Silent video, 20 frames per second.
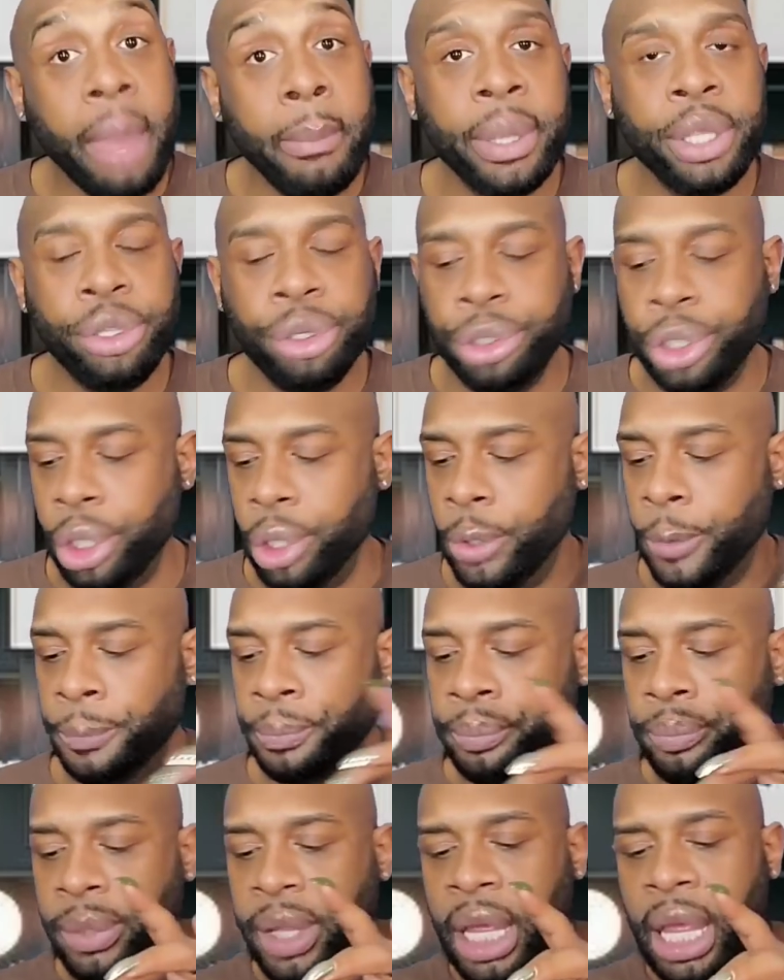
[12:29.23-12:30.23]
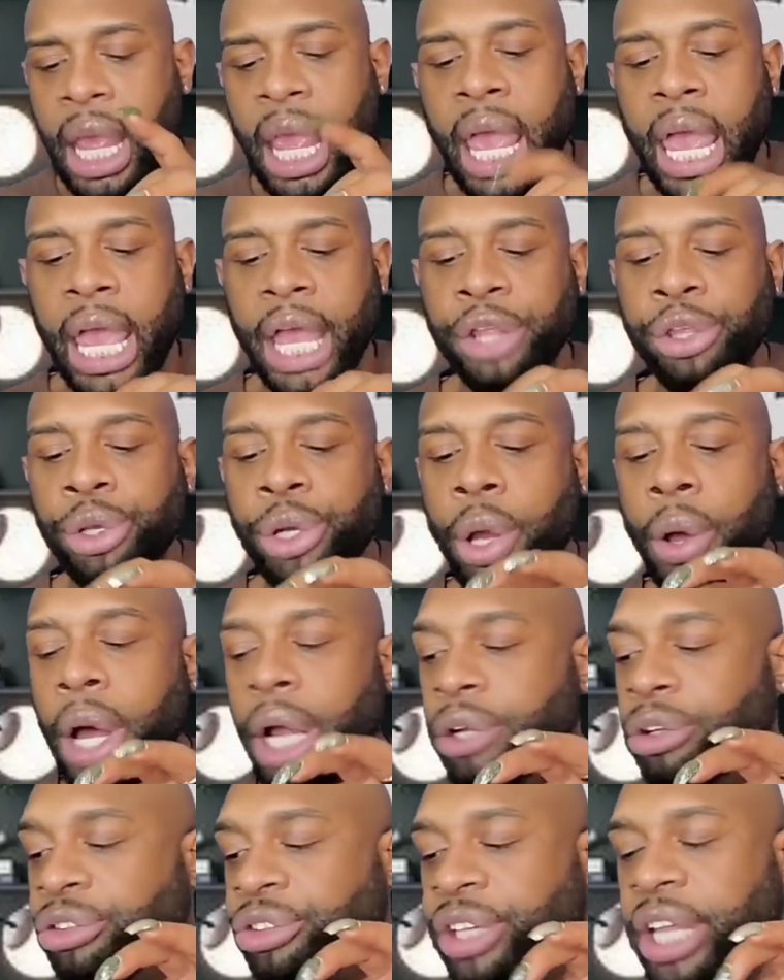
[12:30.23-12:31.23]
I mean, you do. And you
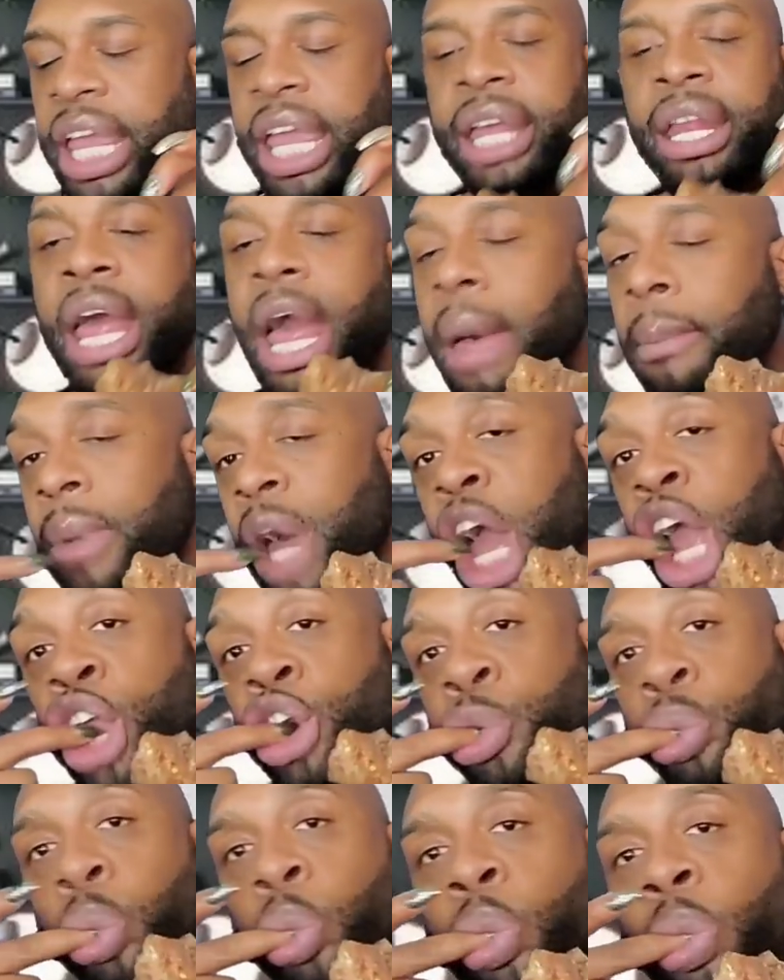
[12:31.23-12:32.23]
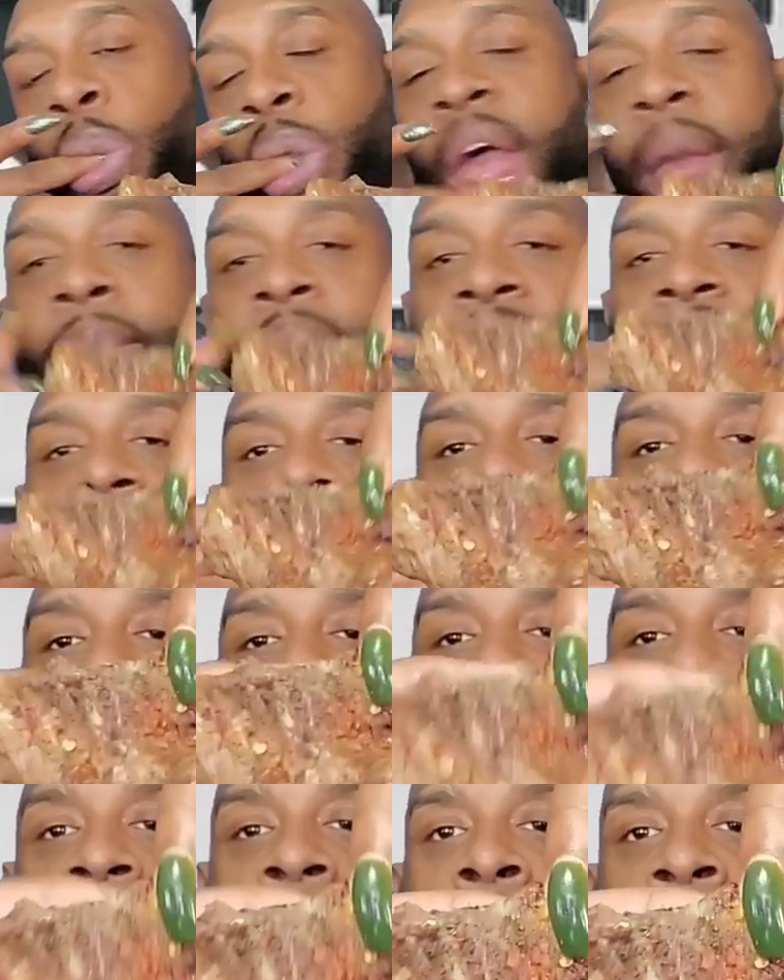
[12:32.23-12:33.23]
don't understand how much, let me give y'all
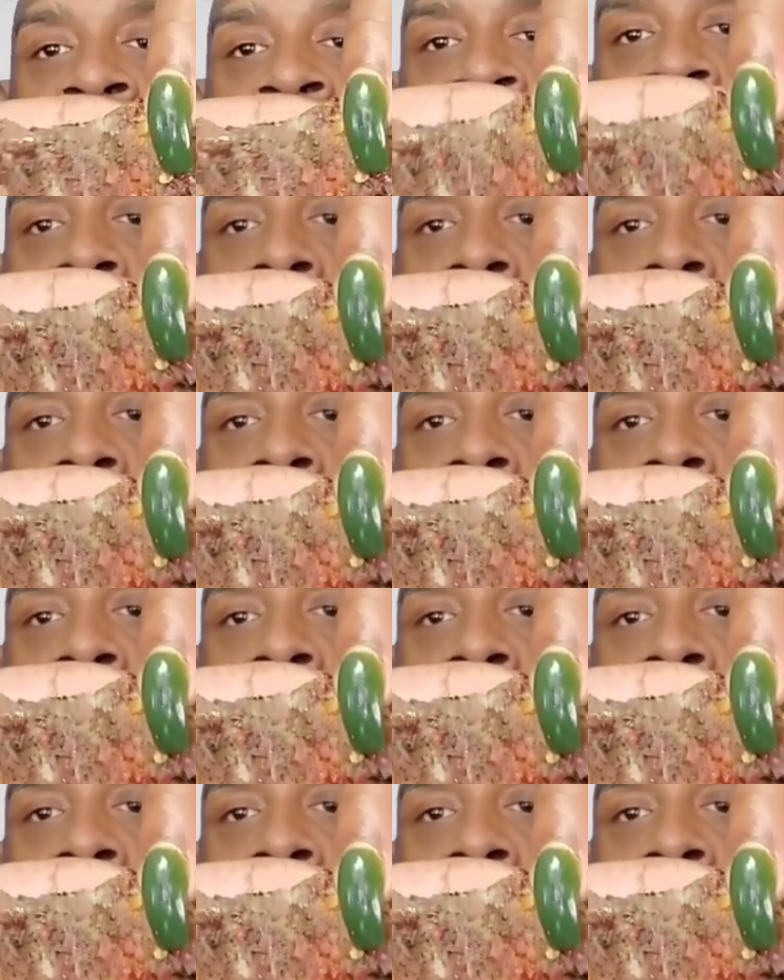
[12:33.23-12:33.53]
another page.